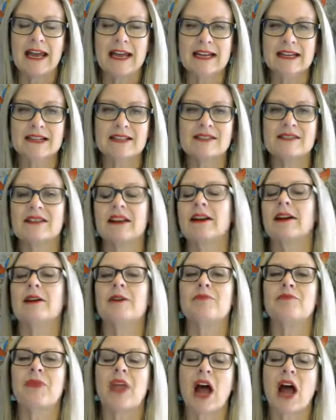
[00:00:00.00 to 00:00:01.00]
is
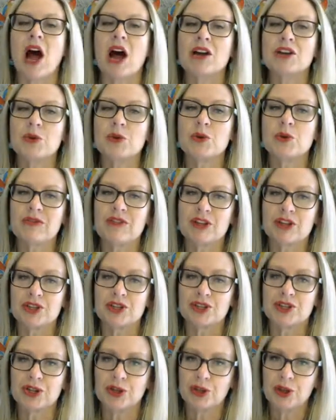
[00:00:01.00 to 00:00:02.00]
arguing that a
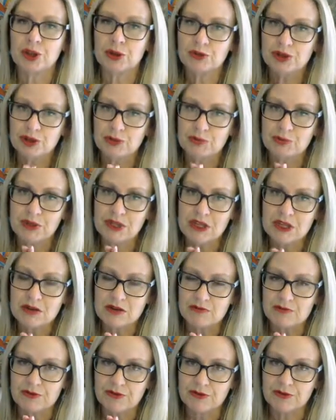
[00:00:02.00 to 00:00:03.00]
term should be
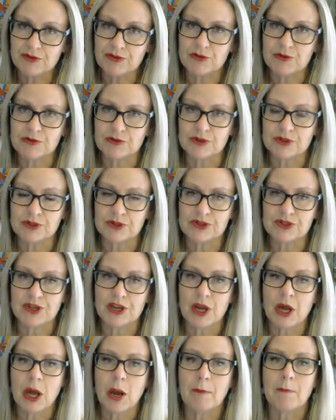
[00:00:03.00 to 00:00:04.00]
enforced
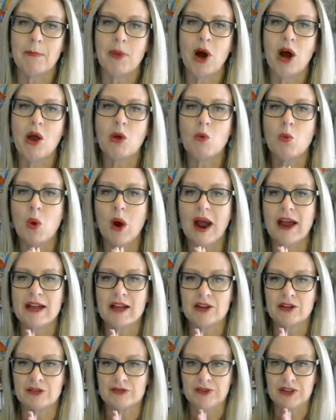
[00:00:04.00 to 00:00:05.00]
by
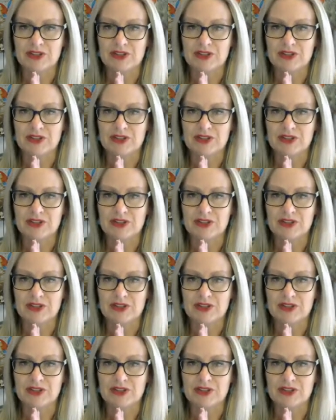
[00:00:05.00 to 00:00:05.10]
way of